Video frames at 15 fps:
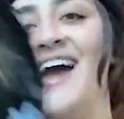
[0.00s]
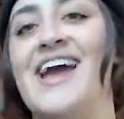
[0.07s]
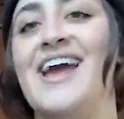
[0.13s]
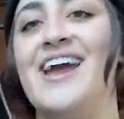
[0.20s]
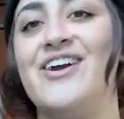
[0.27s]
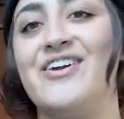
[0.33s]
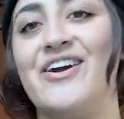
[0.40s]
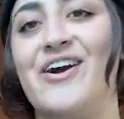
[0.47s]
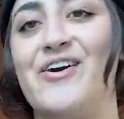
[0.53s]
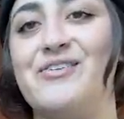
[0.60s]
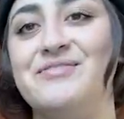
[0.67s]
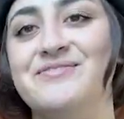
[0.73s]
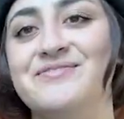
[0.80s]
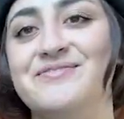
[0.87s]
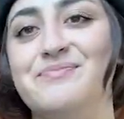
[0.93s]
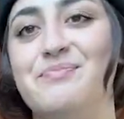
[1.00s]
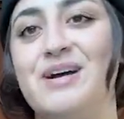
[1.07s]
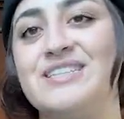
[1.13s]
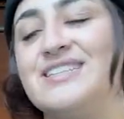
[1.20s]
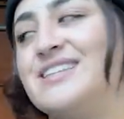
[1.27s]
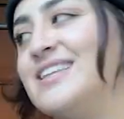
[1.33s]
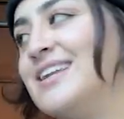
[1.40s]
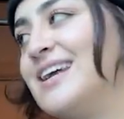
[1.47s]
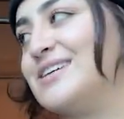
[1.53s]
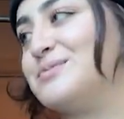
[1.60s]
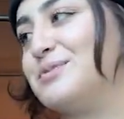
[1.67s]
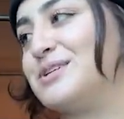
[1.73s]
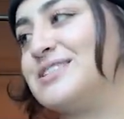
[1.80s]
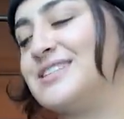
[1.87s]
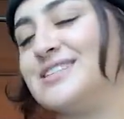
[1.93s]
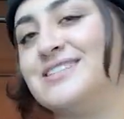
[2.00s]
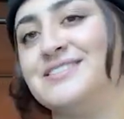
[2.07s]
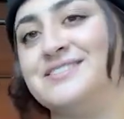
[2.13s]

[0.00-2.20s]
Here you go. Pass it to the next person.